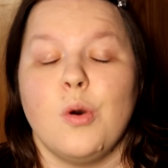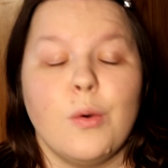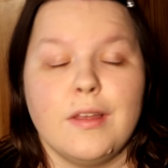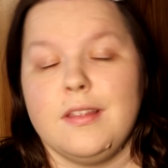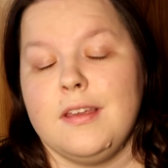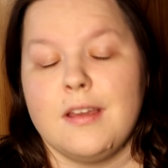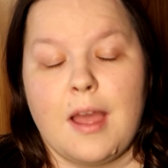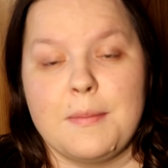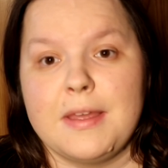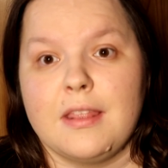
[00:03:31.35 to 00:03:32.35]
oily.
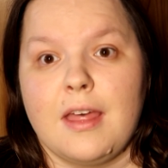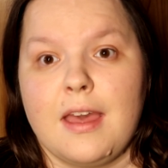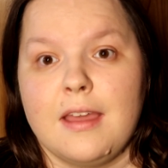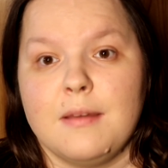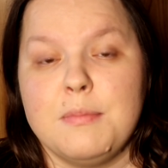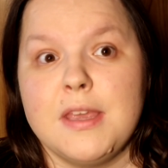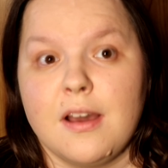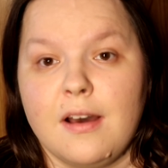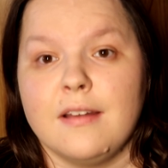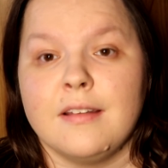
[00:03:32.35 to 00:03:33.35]
I mean like
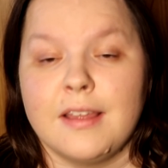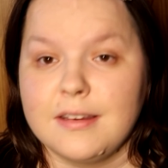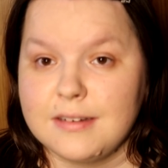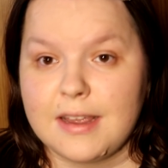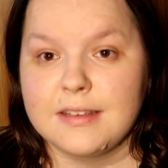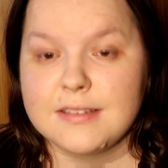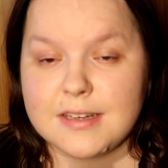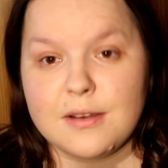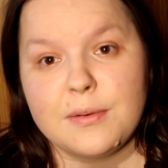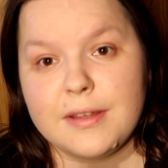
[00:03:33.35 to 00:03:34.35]
beyond like
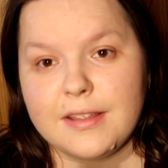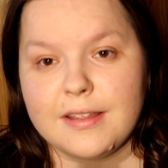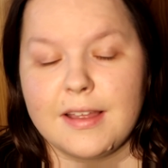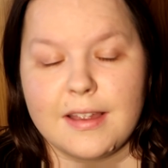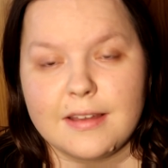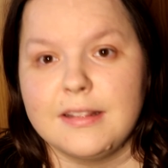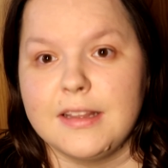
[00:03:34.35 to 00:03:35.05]
nasty oily like